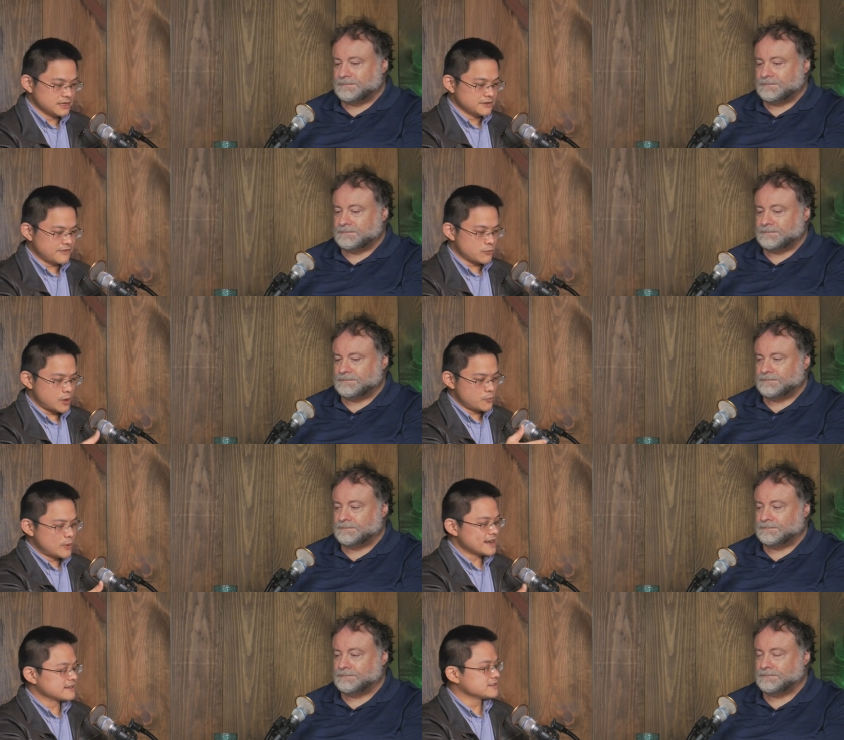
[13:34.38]
Speaker 1: In fact, one,
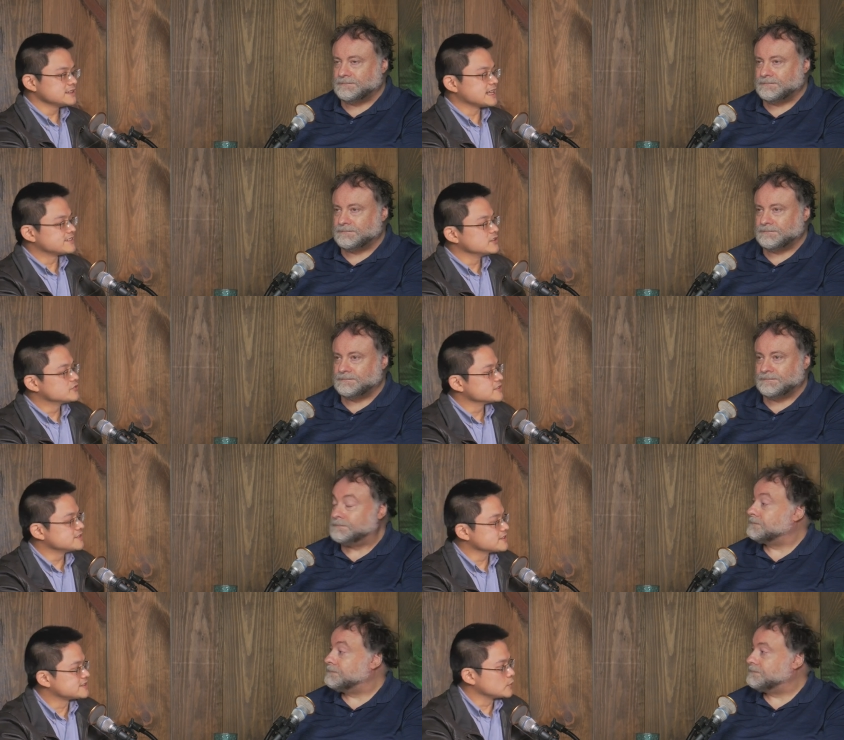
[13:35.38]
one other thing that's
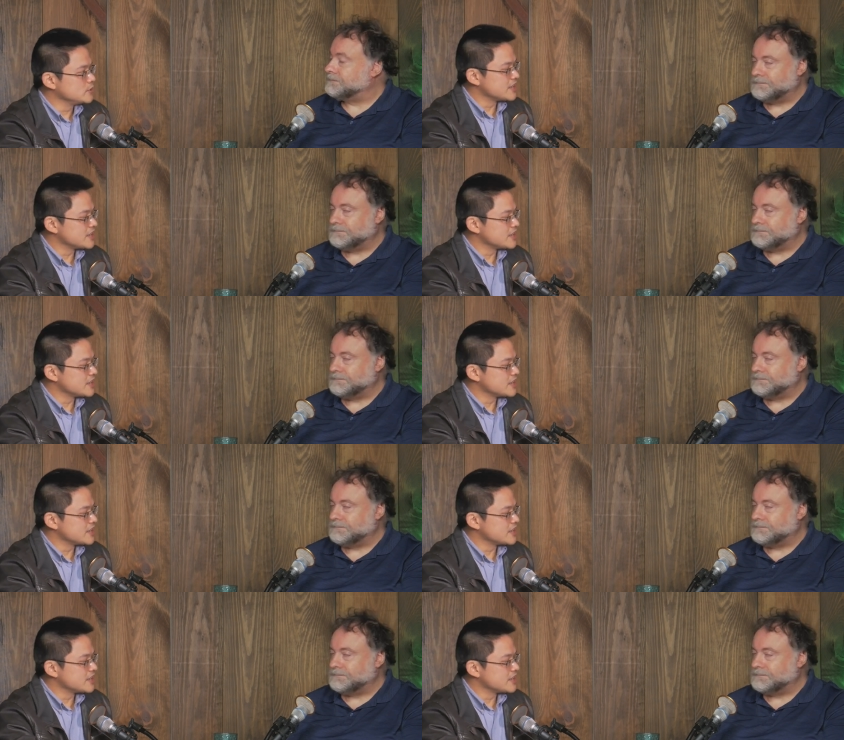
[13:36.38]
interesting is that we